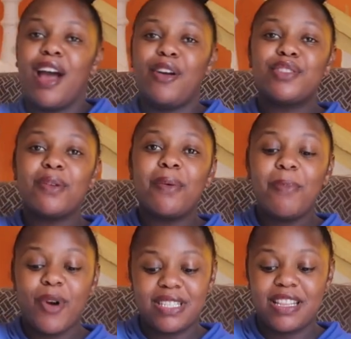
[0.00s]
I
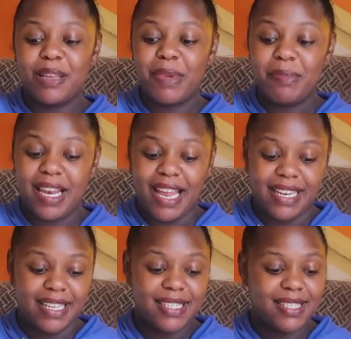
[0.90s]
also bought the baby
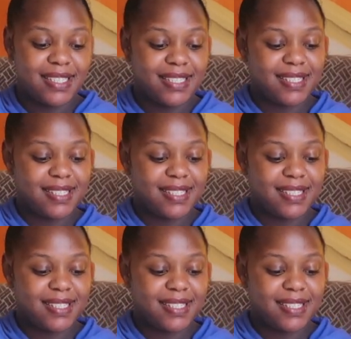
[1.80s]
liners.